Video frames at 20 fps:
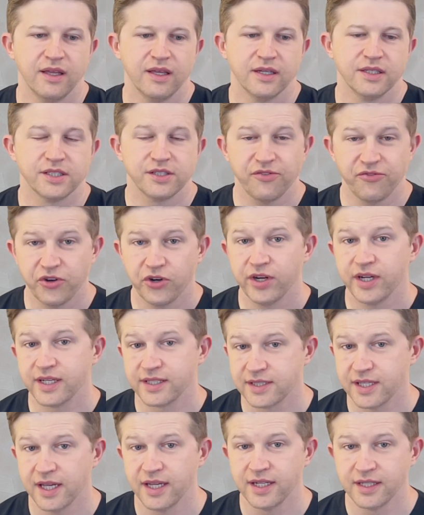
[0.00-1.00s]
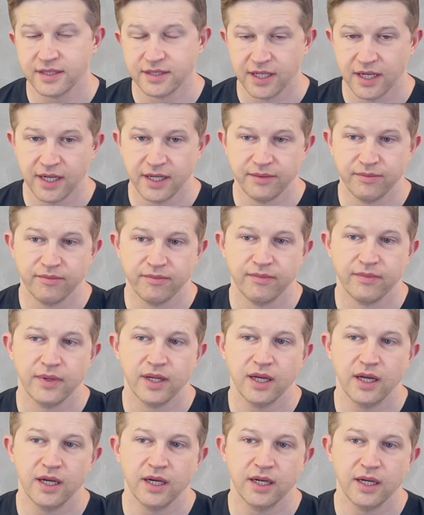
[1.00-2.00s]
It's a very exciting time.
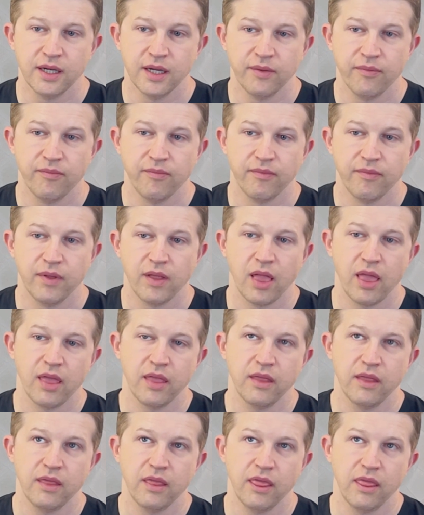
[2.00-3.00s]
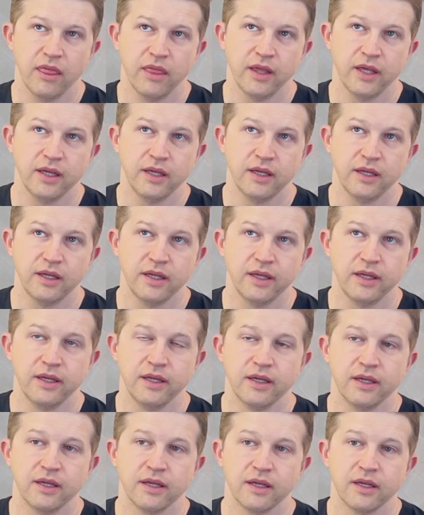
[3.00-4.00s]
Um,
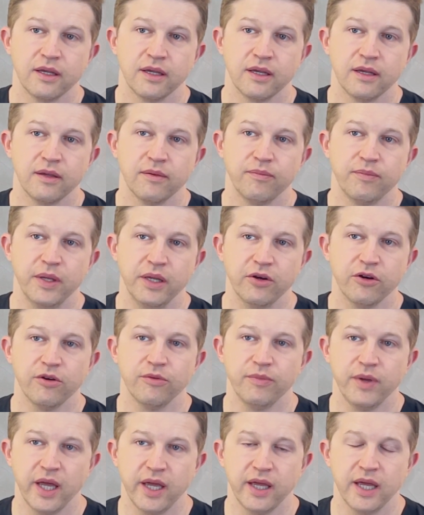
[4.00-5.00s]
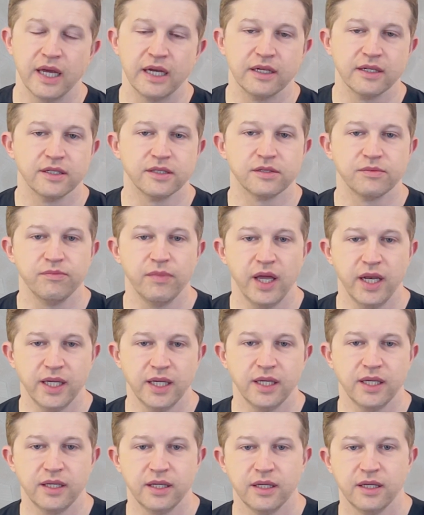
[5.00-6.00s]
the PRMA has
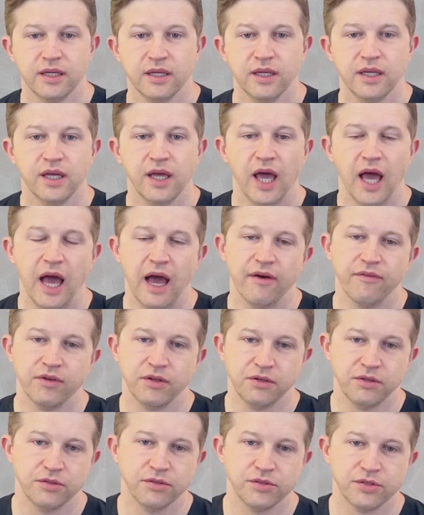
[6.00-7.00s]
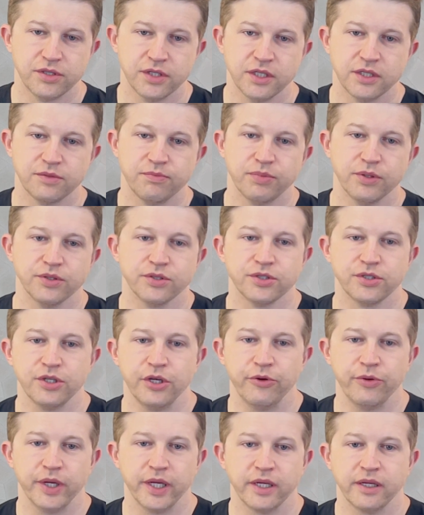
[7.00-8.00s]
many avenues it's
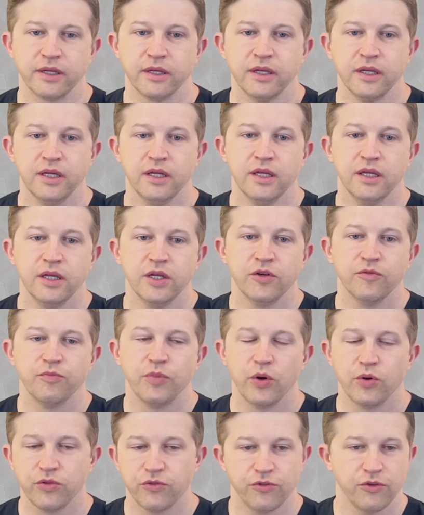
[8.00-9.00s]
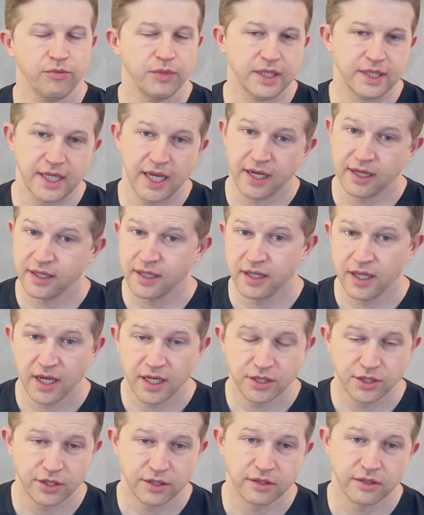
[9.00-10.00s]
pursuing both from a
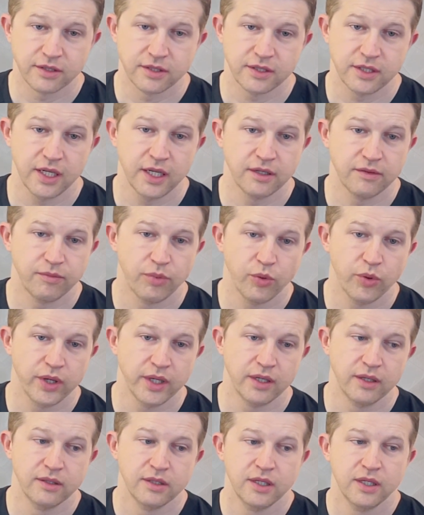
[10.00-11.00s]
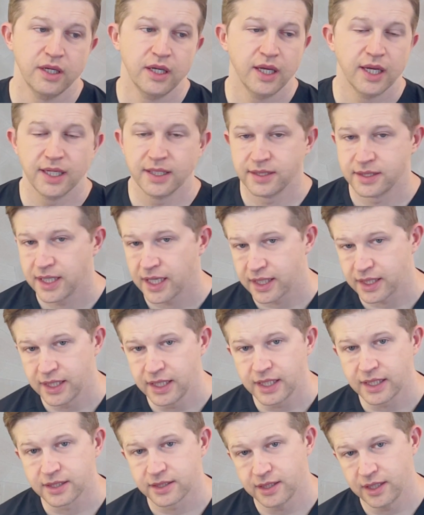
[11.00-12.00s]
technological standpoint and
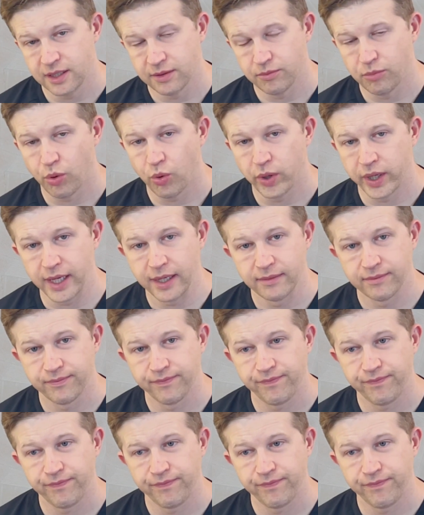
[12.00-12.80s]
technique standpoint.